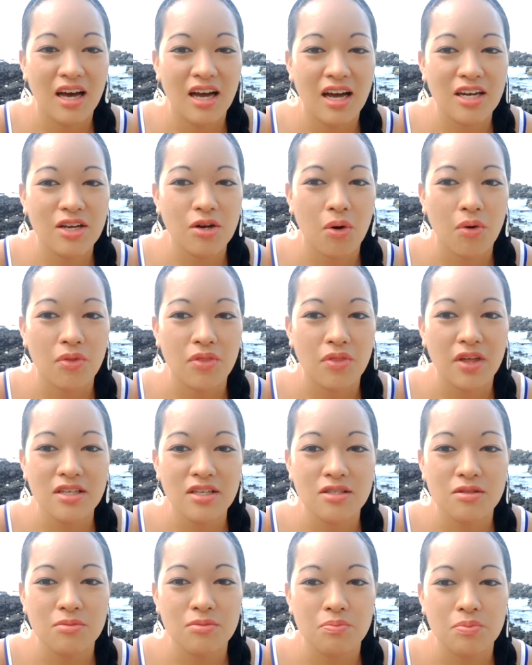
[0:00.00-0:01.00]

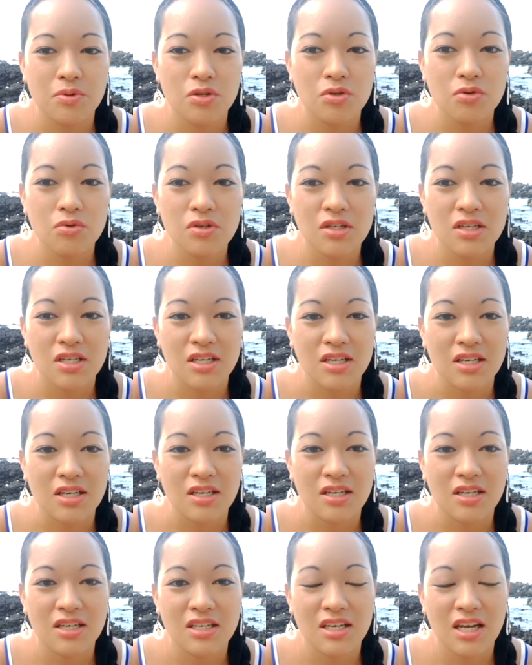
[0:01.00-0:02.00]
this
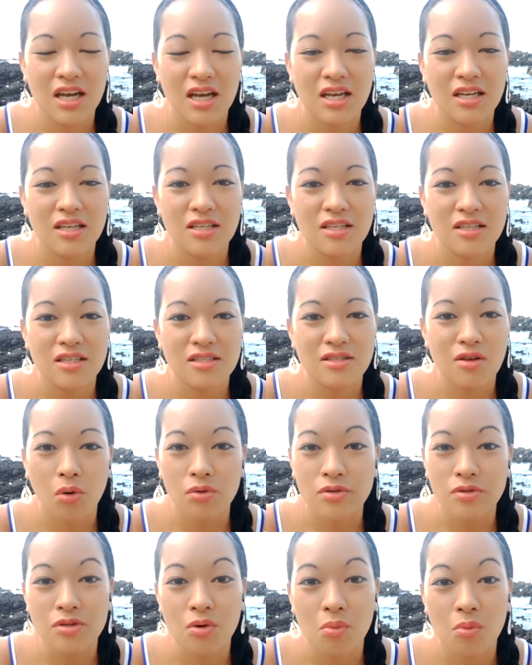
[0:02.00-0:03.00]
beauty is
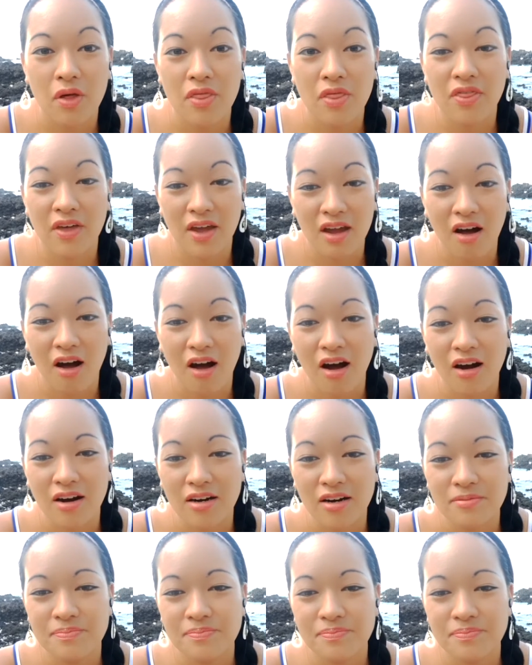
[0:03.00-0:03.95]
also what they are.